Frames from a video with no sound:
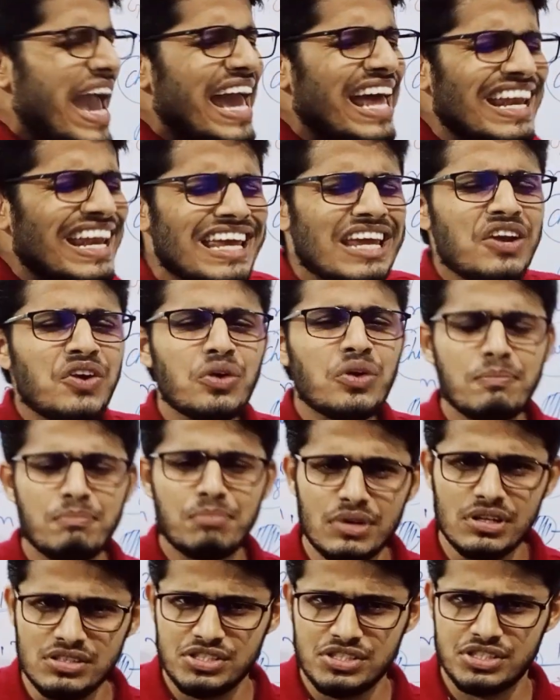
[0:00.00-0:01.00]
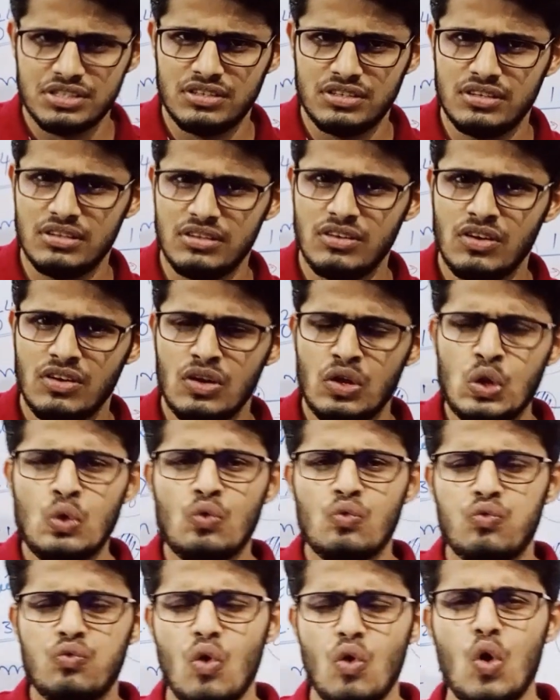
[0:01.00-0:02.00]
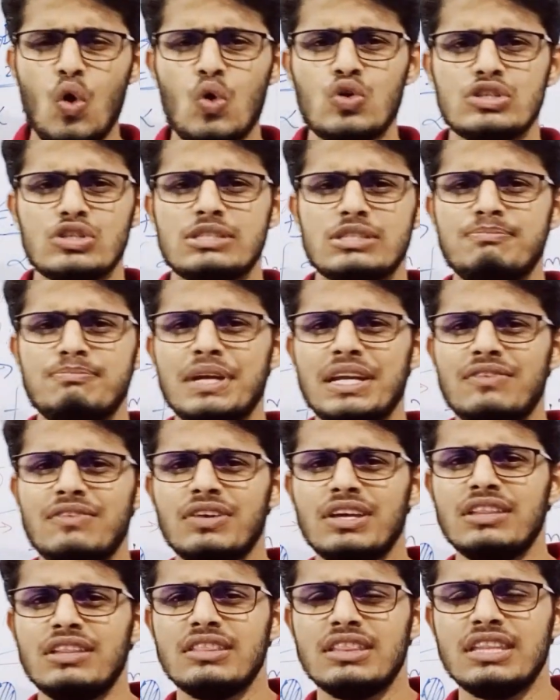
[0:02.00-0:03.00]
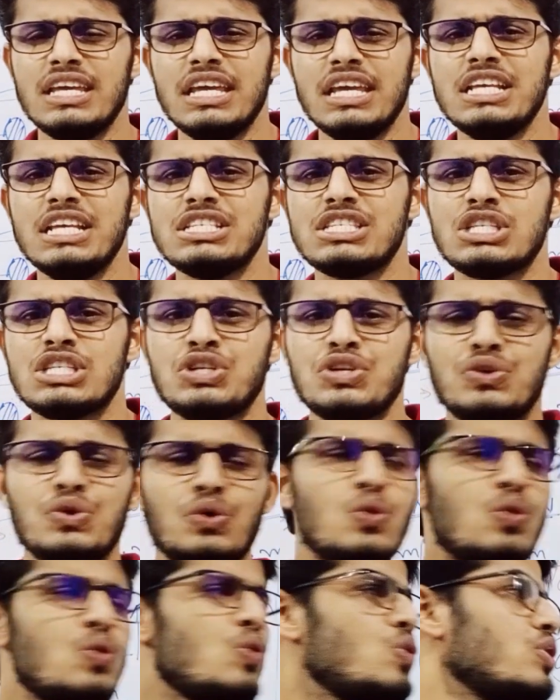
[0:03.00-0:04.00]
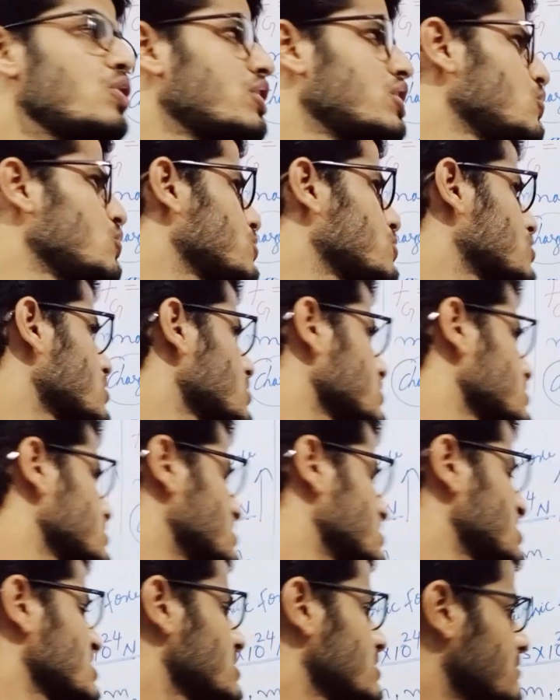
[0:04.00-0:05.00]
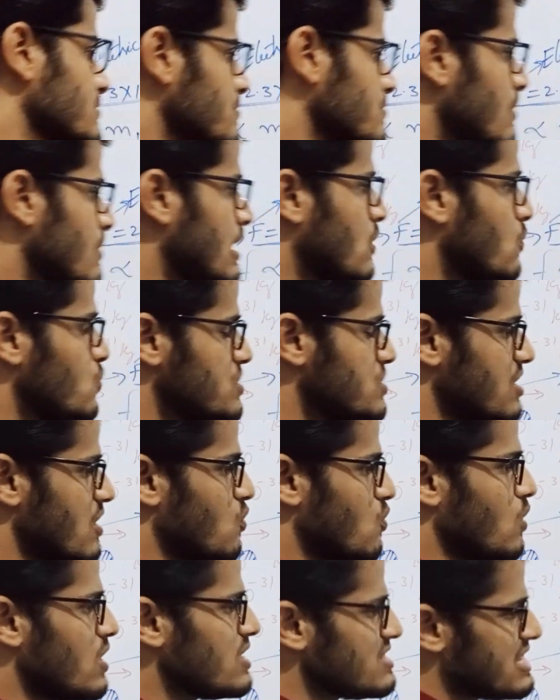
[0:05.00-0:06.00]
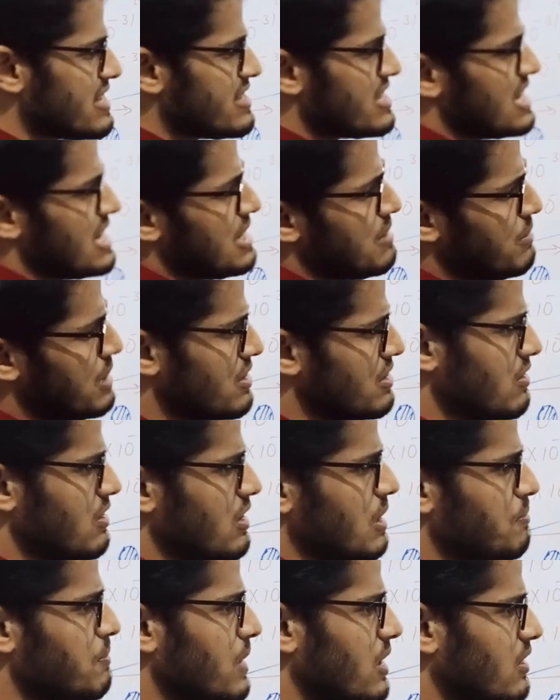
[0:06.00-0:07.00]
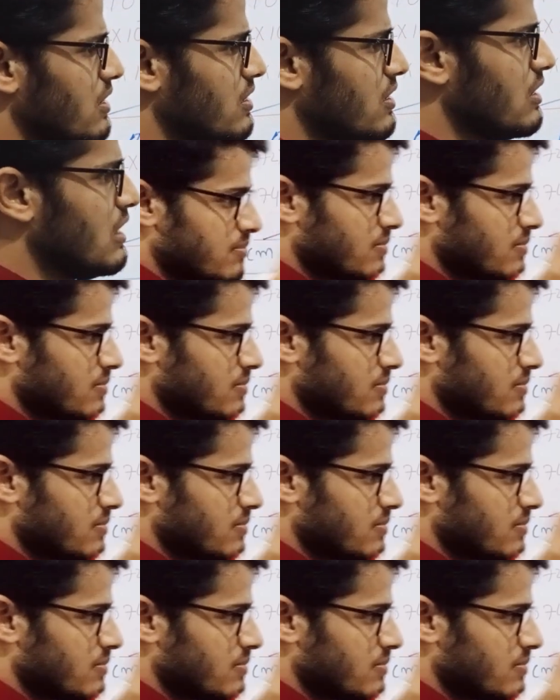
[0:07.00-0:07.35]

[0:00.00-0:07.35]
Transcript: any repulsion force between these two neutrons which are 1 centimeter apart.